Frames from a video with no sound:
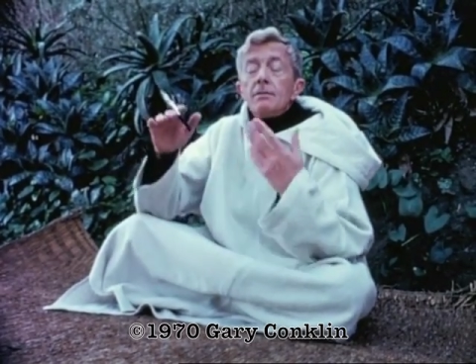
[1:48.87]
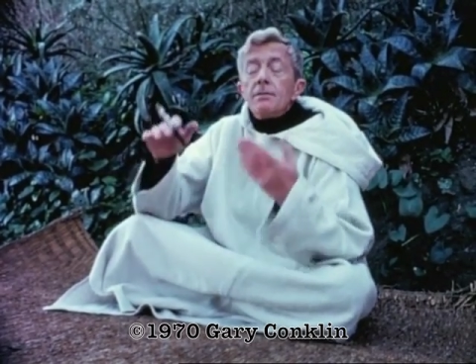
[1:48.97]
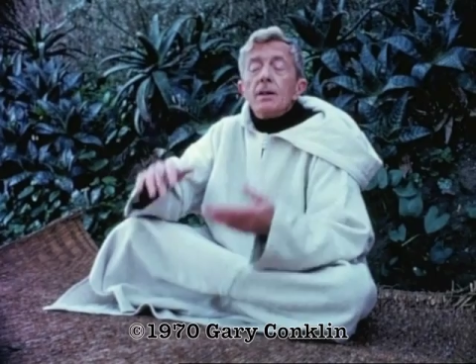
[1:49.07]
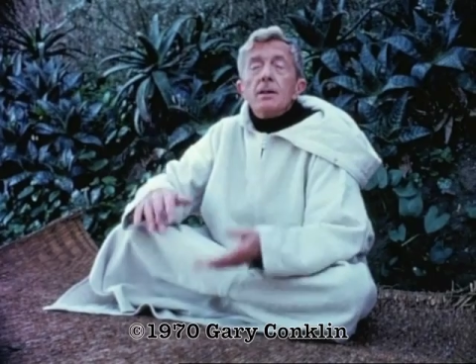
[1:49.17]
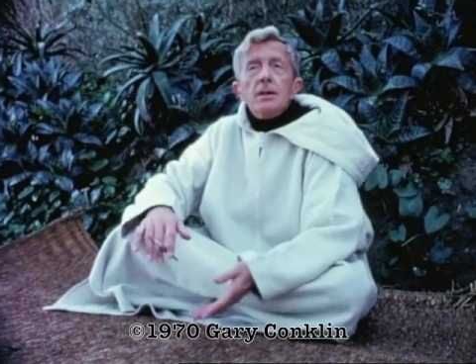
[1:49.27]

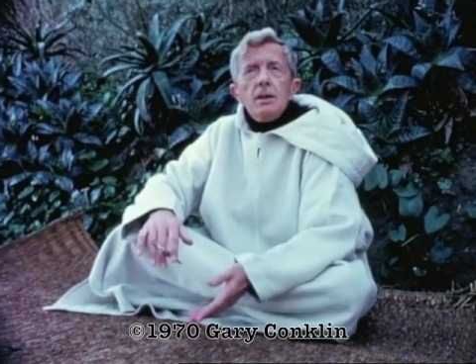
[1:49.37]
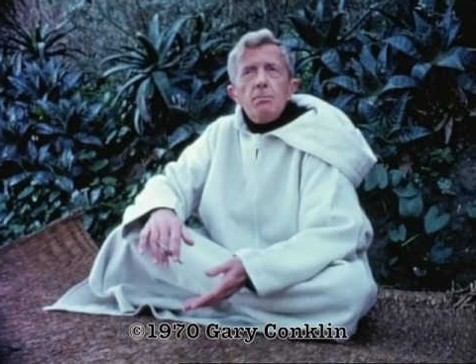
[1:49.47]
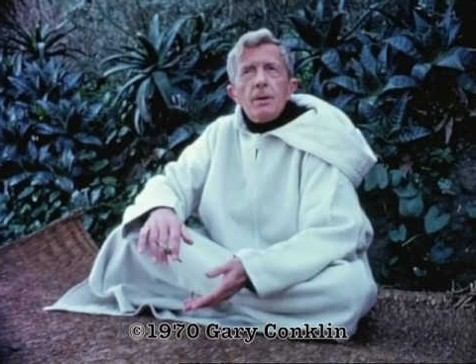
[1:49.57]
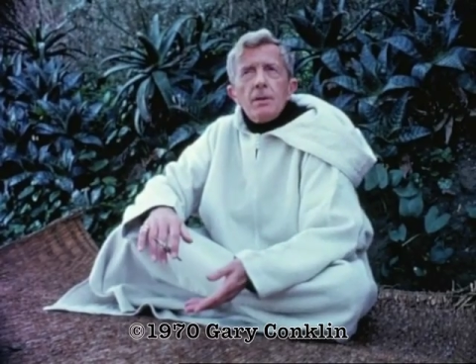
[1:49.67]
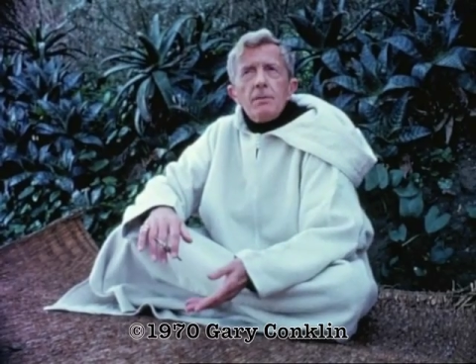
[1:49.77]
fell in a
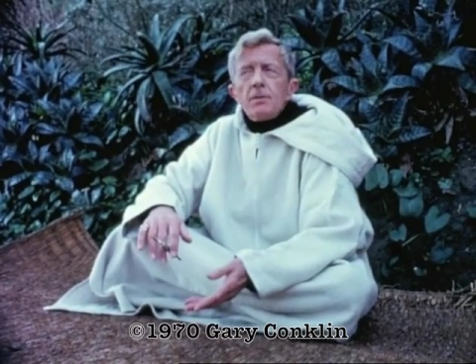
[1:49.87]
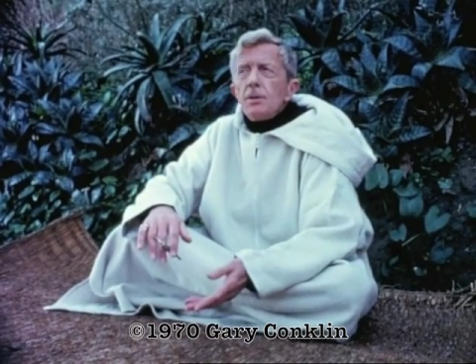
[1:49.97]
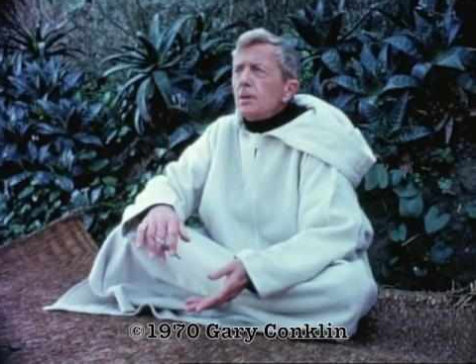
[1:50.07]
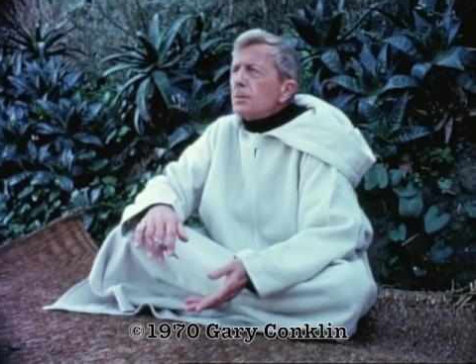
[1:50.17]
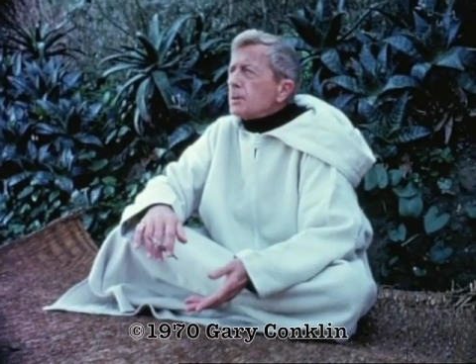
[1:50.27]
heap on the
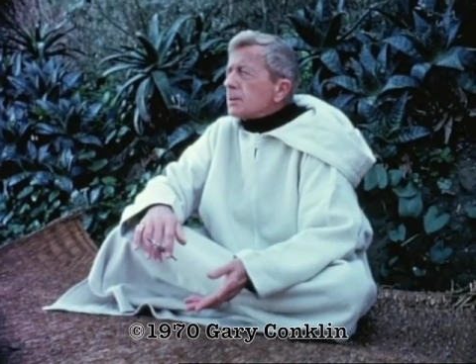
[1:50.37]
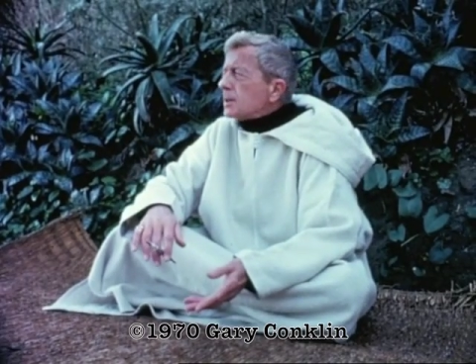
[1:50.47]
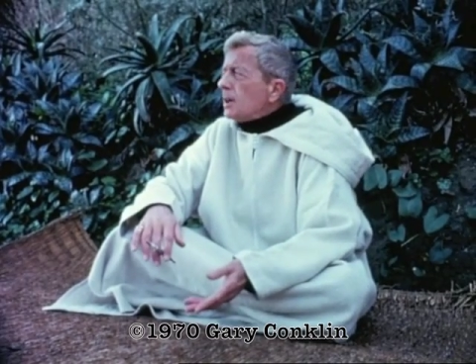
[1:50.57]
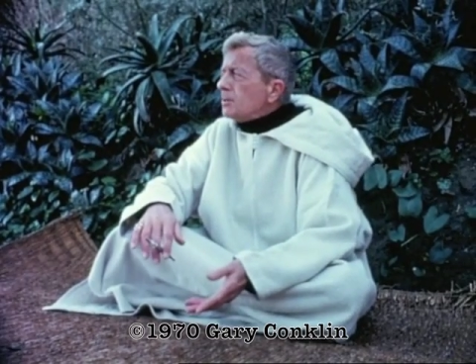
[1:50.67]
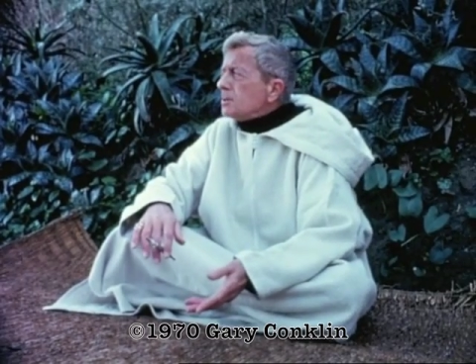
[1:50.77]
floor, was
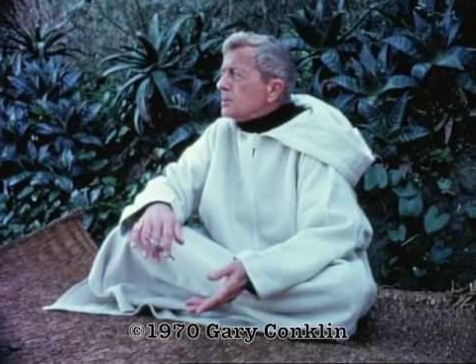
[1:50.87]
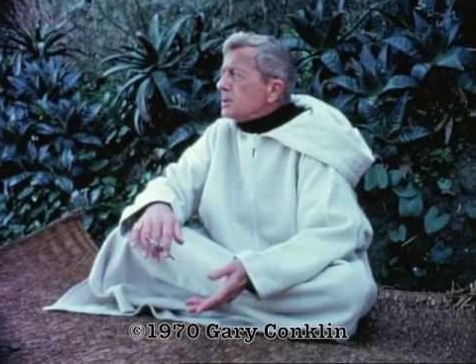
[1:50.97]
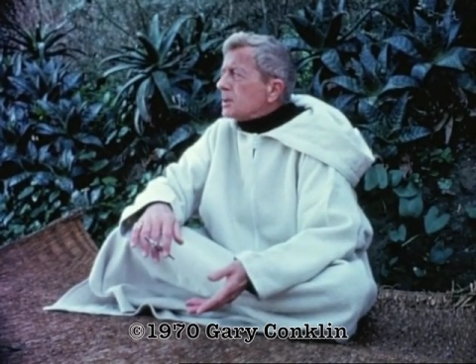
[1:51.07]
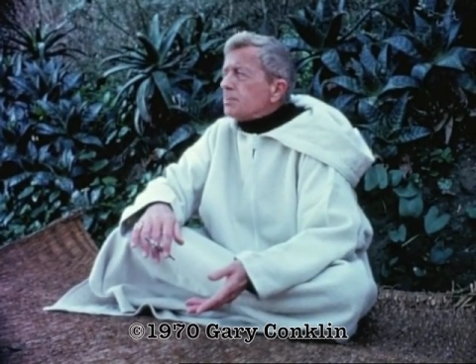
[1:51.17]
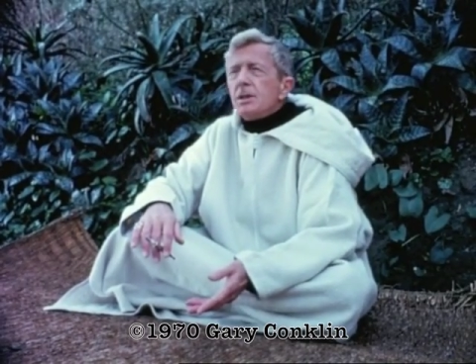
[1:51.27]
covered with
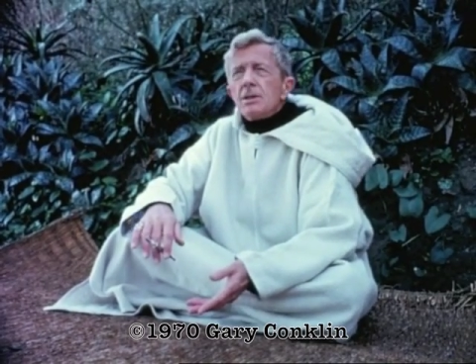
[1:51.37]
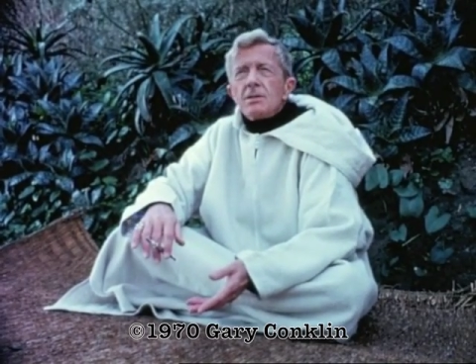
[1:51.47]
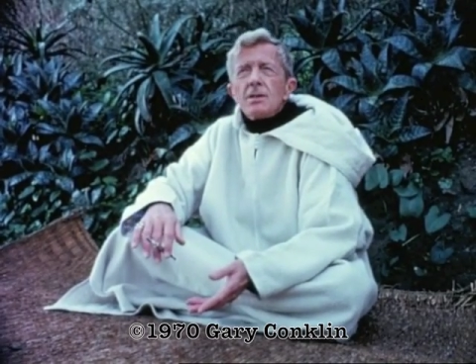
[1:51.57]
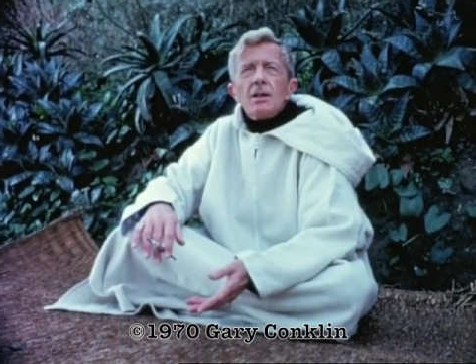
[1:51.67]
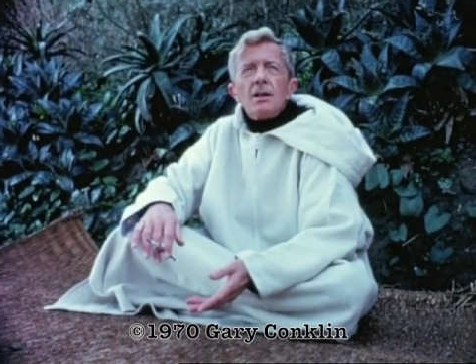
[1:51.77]
a piece
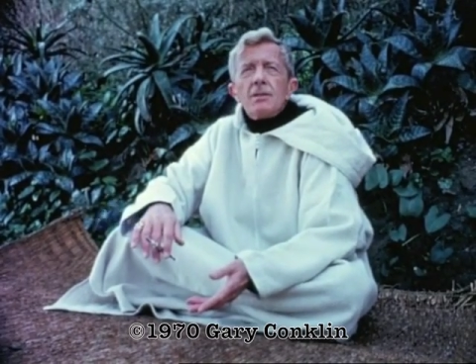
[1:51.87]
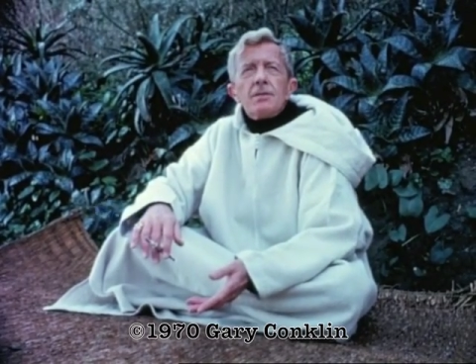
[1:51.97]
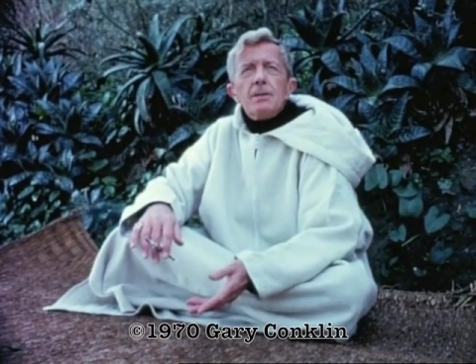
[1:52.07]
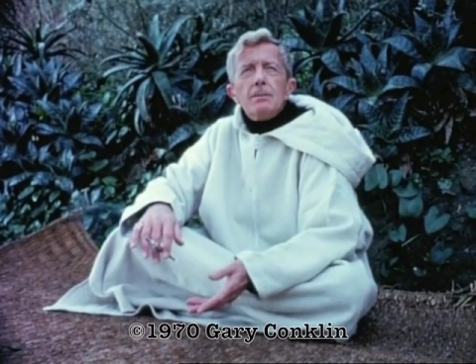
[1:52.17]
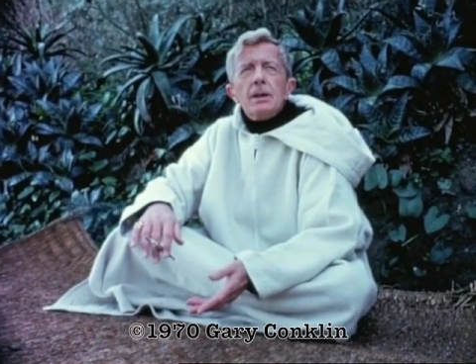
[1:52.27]
of cloth
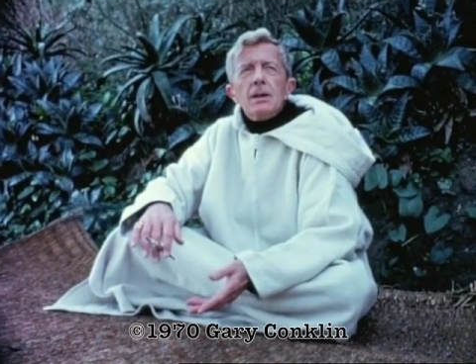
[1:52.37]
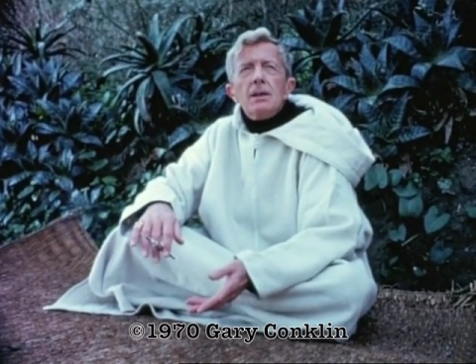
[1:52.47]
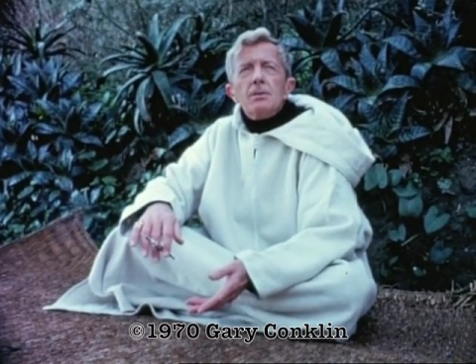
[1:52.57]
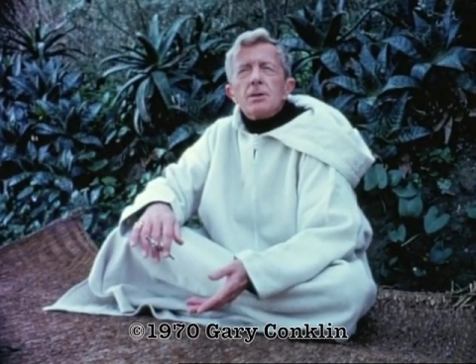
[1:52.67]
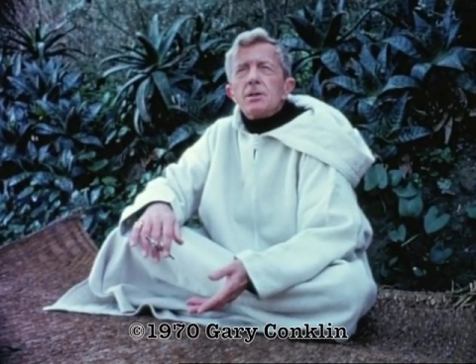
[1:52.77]
for a minute,
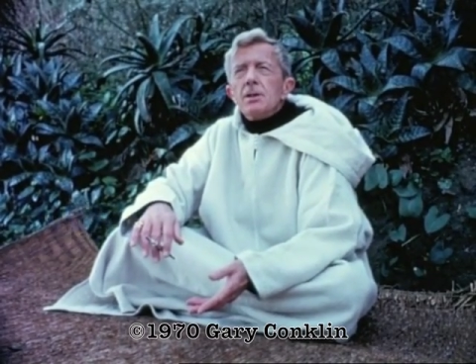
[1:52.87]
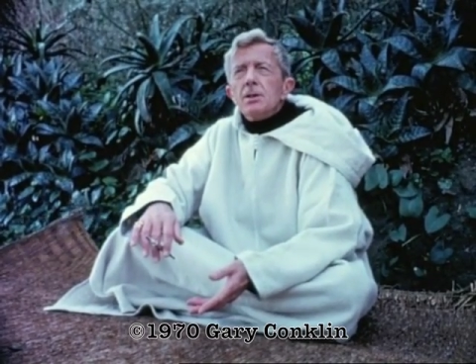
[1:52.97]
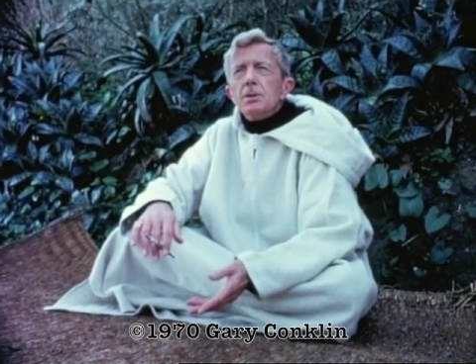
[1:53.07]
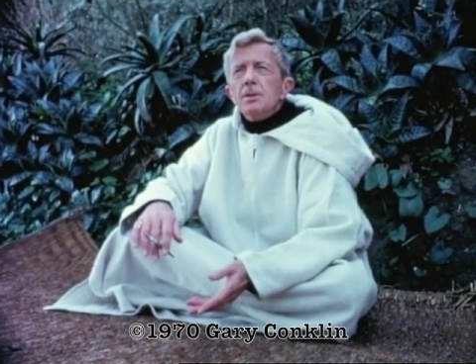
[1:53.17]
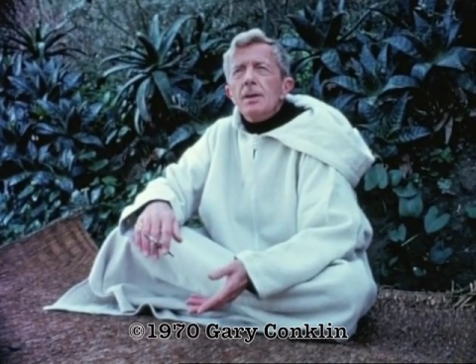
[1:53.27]
which they
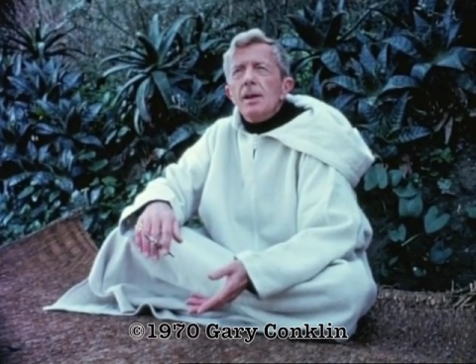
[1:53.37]
do.